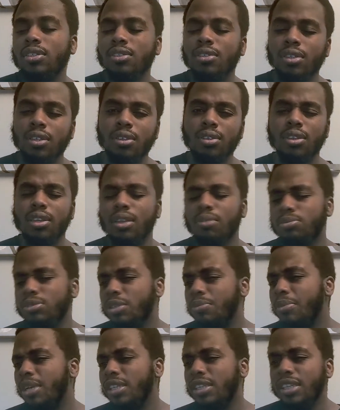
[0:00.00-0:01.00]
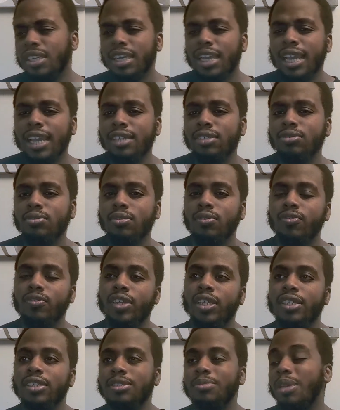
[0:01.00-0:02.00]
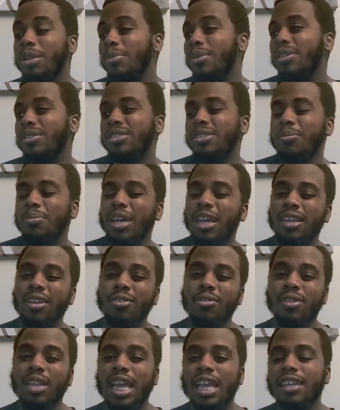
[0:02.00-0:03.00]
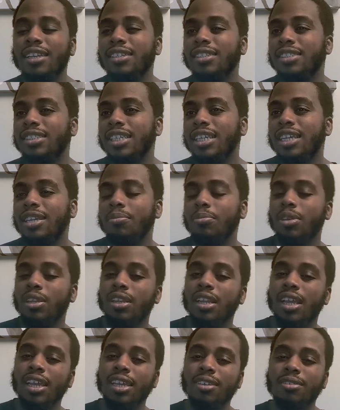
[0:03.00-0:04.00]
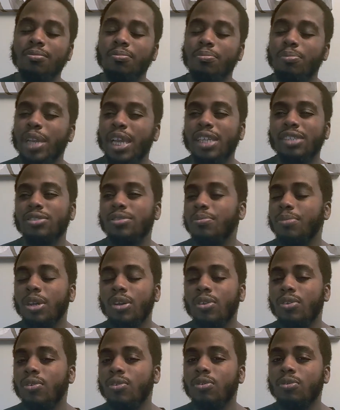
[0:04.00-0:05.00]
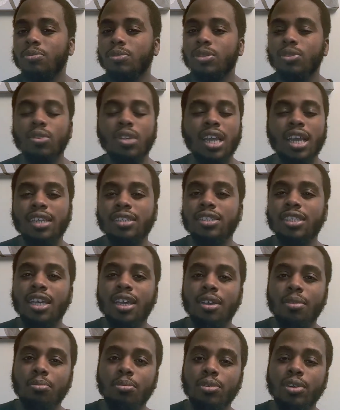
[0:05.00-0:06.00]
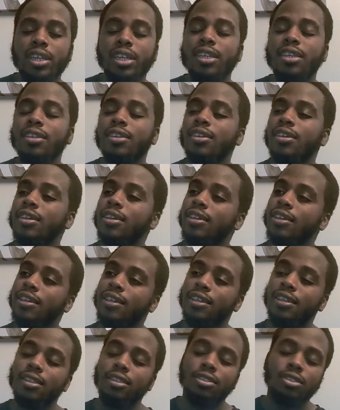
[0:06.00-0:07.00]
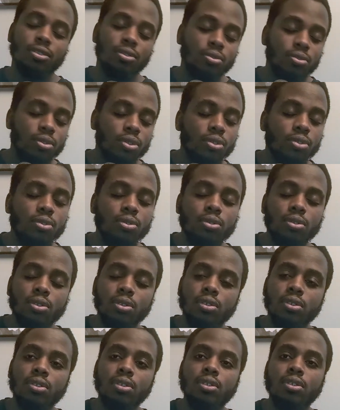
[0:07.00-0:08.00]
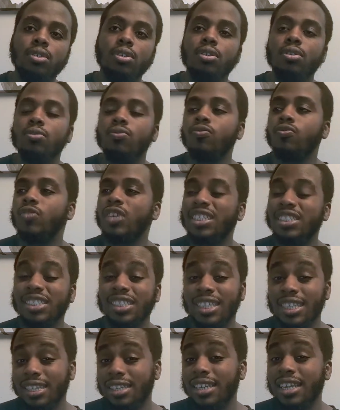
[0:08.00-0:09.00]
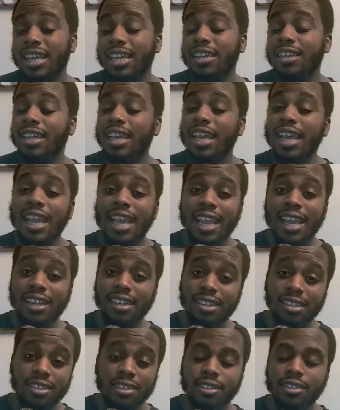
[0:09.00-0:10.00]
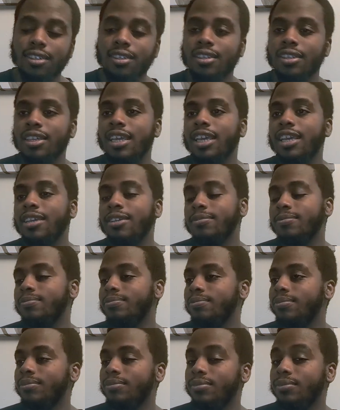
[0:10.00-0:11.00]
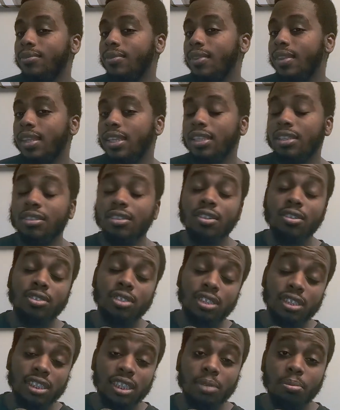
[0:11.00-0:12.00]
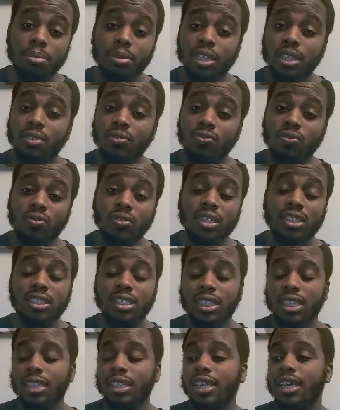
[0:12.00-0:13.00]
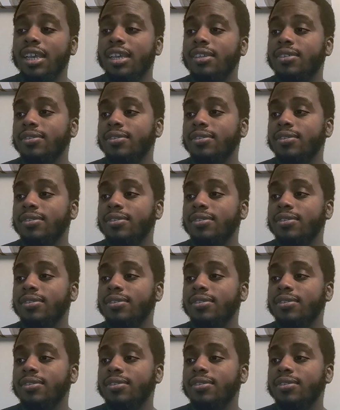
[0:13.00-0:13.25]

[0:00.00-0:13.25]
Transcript: And I'm talking about the casual fans. Maybe somebody don't like a team but like Patrick Mahomes or like Tom Brady. So you you're risking that adding another game. You're simply risking that.